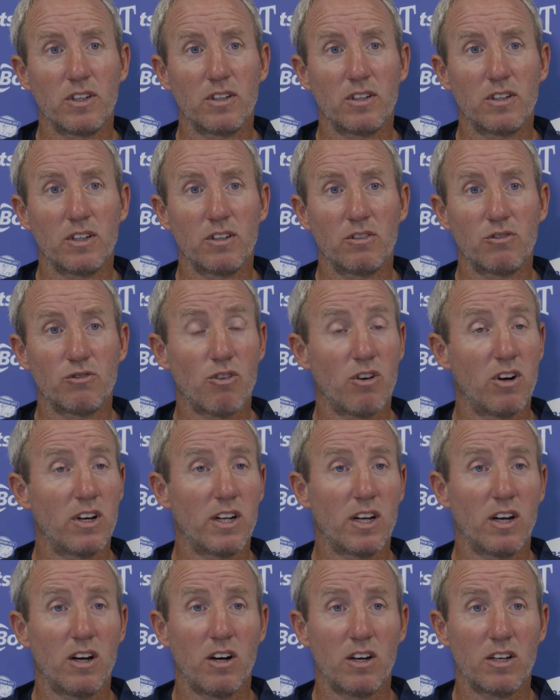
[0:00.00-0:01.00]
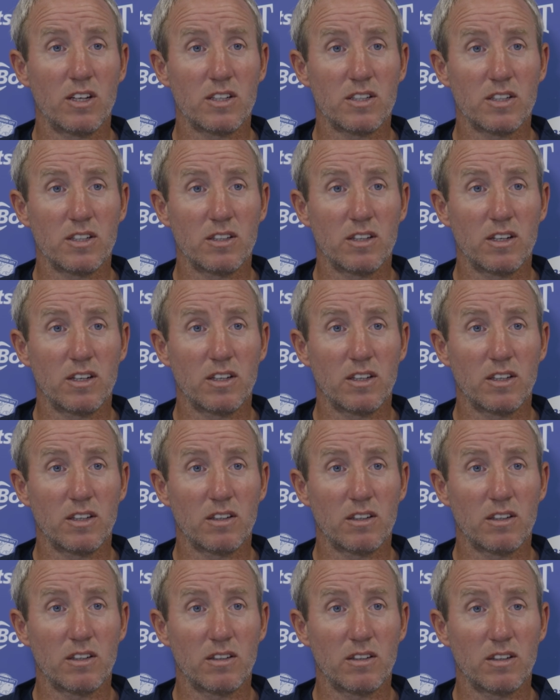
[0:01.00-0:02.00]
and, and try their hardest and,
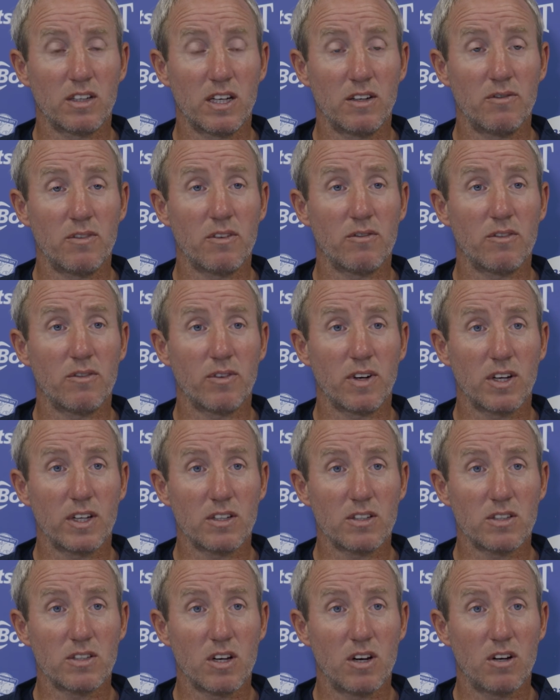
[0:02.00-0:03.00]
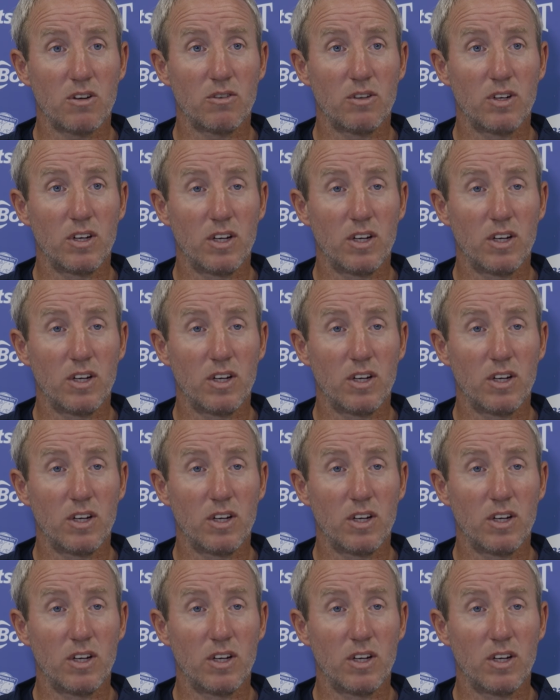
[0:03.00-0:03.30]
and, give everything. So